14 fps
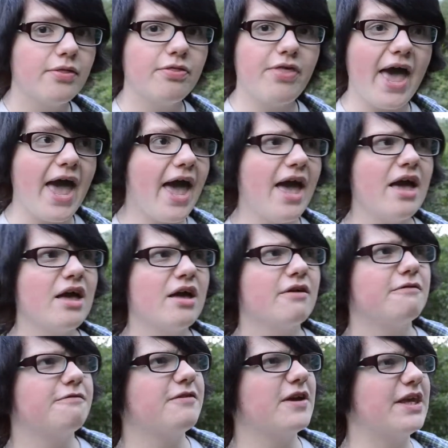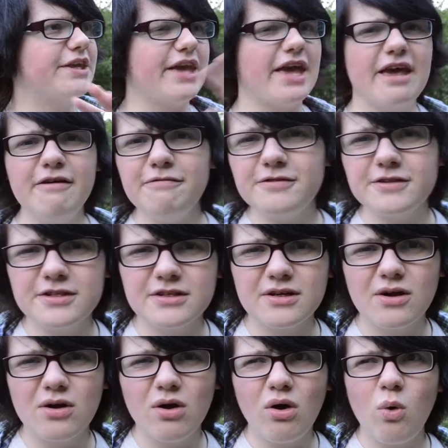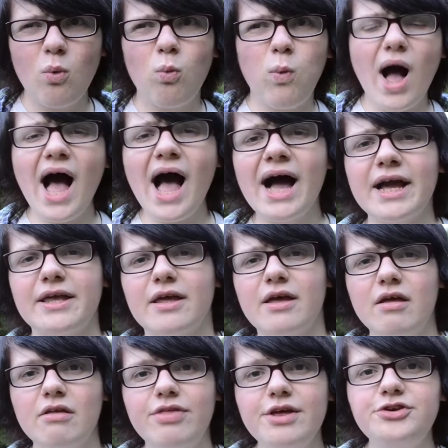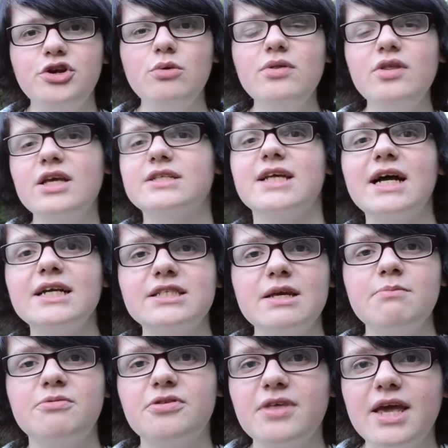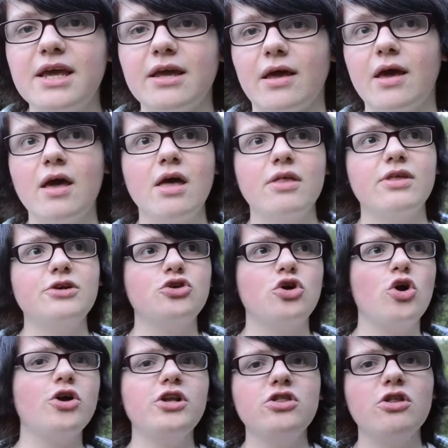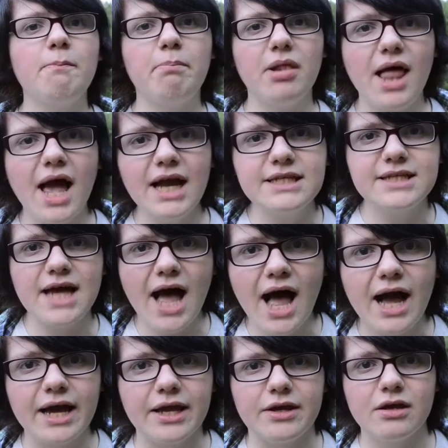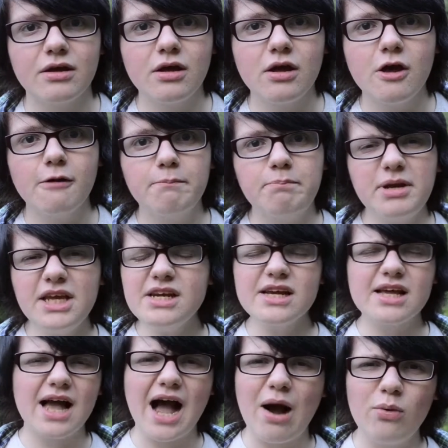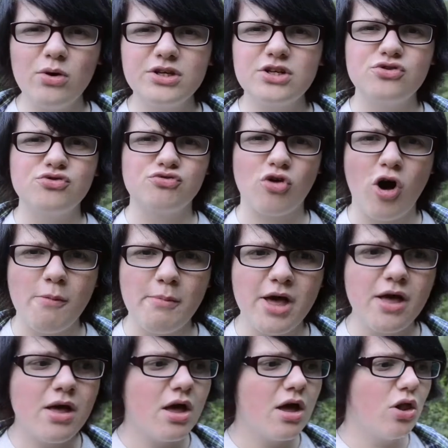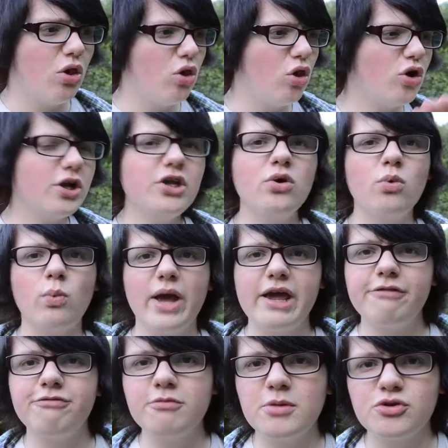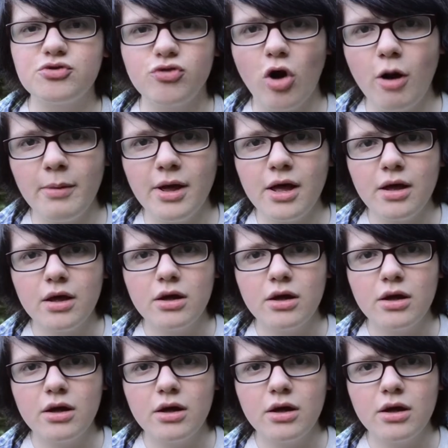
they're forgived? Why? They're doing the exact same thing. They're turning the blind eye. Being a coward in drama looking away from the drama